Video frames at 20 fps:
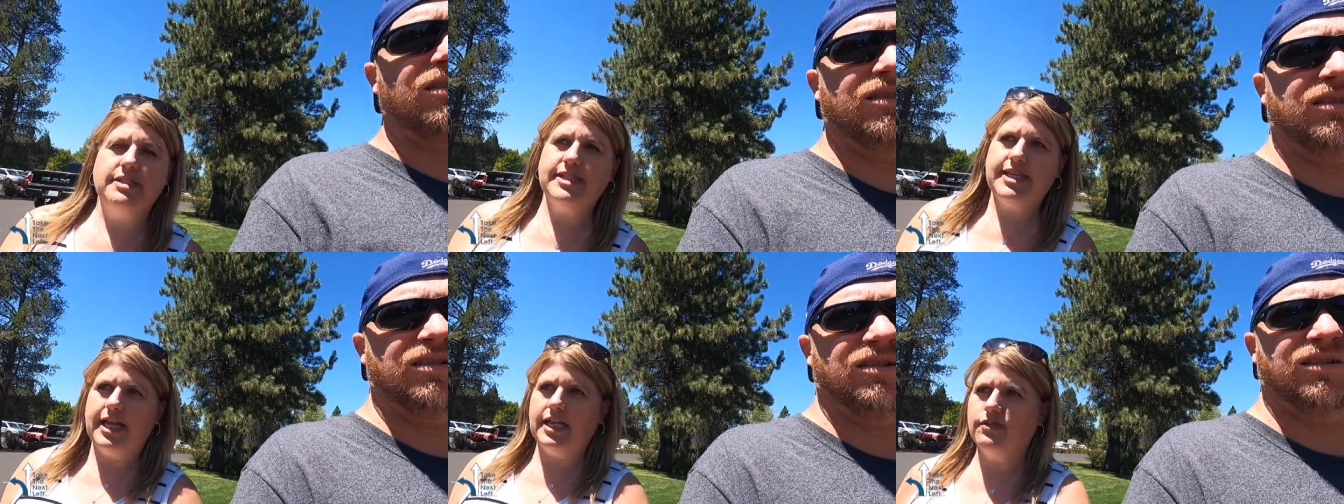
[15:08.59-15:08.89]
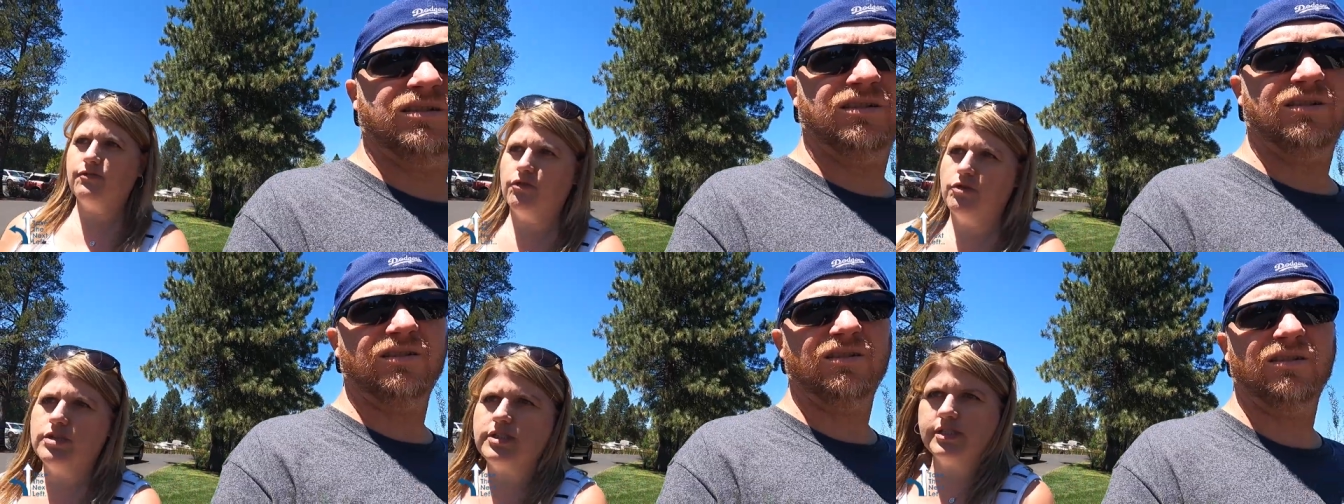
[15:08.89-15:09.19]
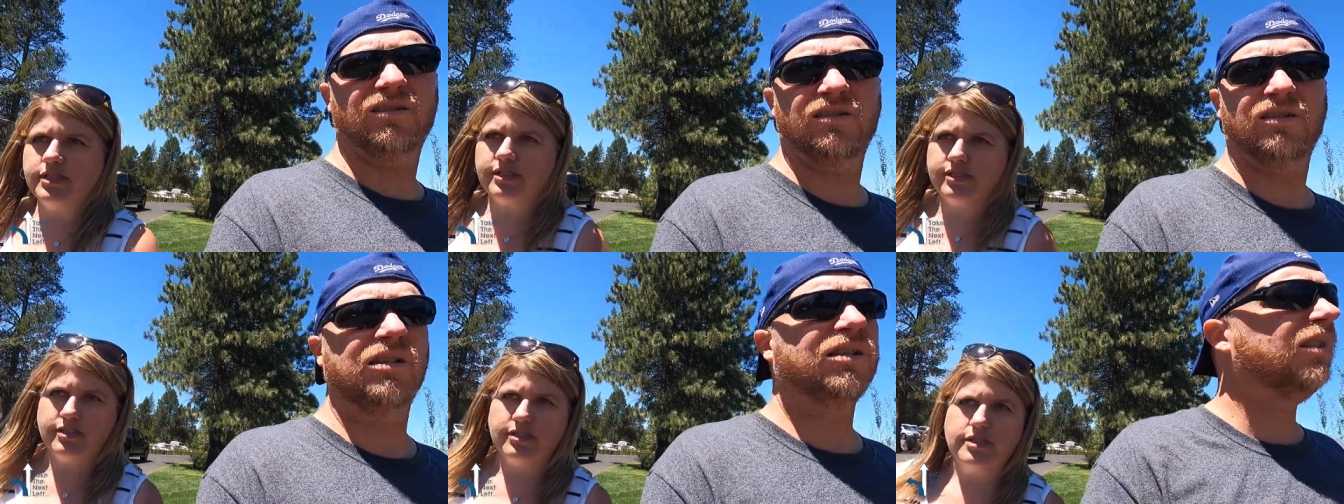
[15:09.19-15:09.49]
It stands for
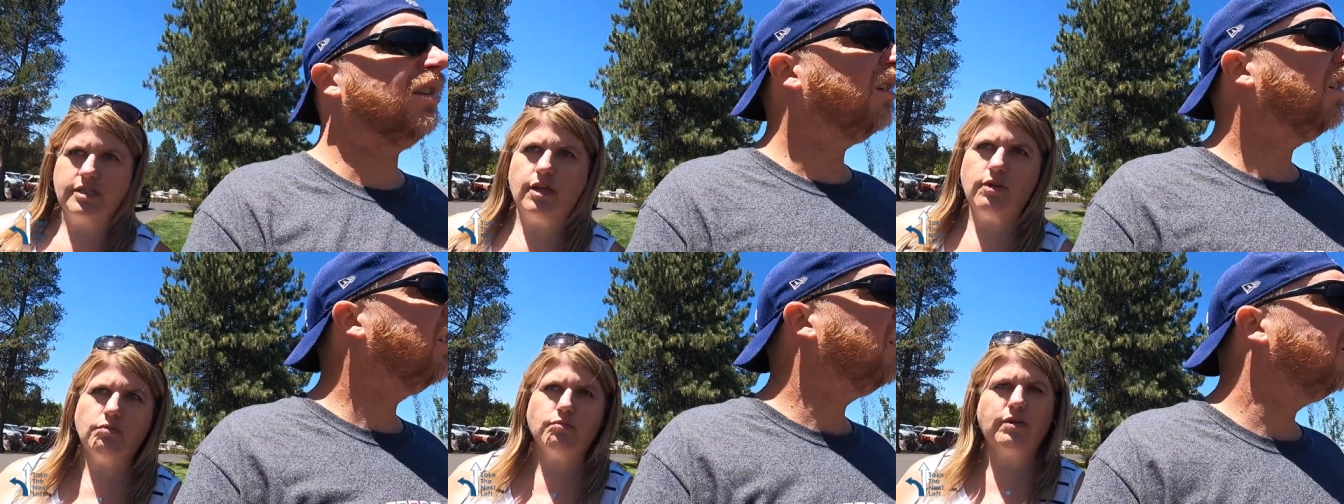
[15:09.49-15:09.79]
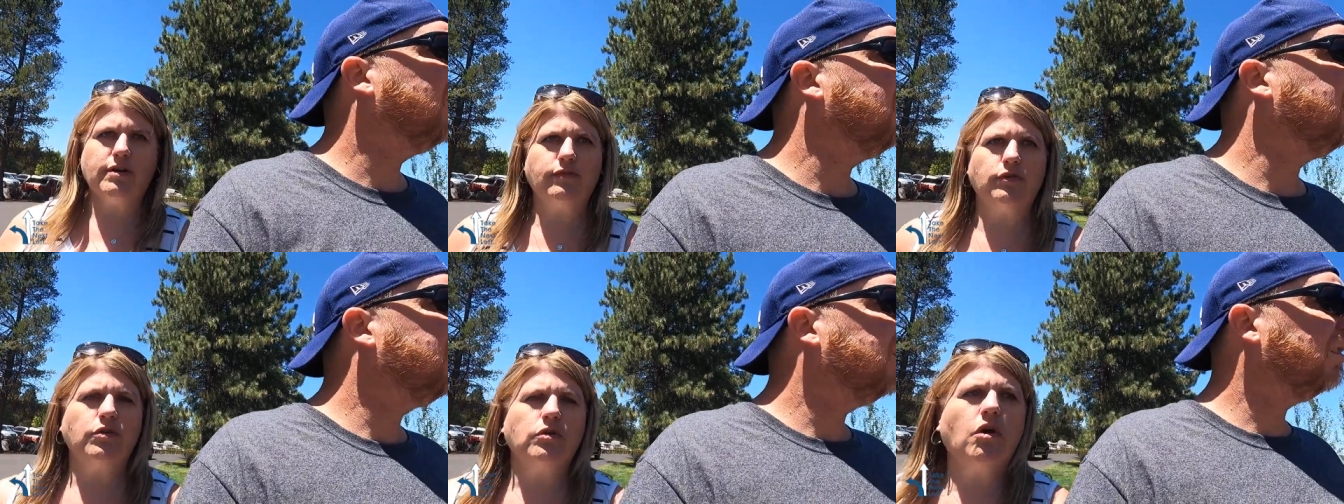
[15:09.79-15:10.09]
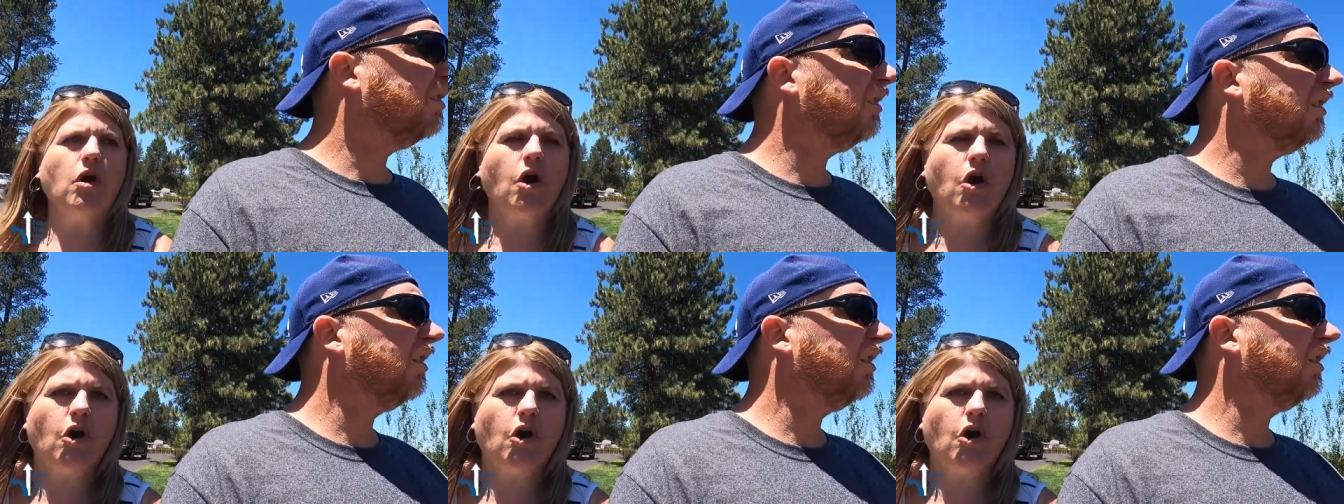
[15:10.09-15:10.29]
Sunriver